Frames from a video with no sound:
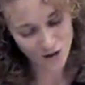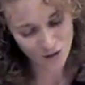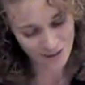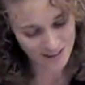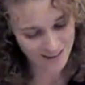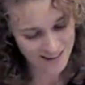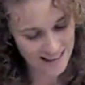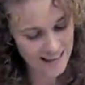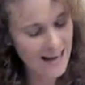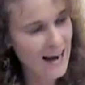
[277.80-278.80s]
Church of
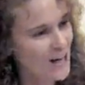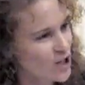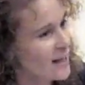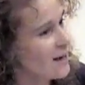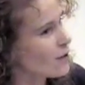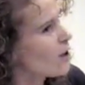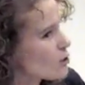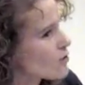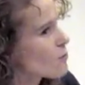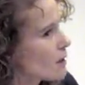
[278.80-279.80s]
England actually have a
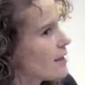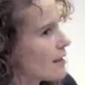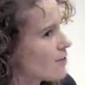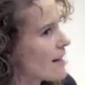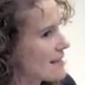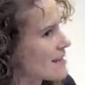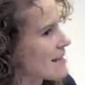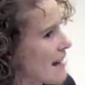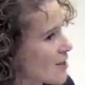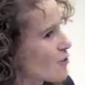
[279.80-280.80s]
lot of money
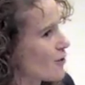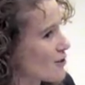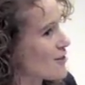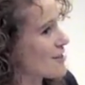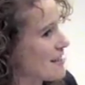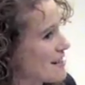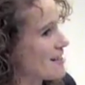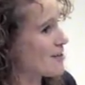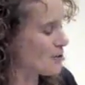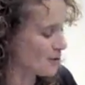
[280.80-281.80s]
invested in hedge funds, the
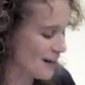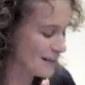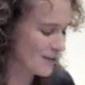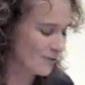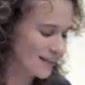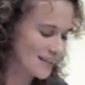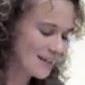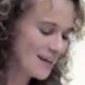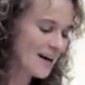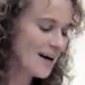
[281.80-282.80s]
city and all the rest of it.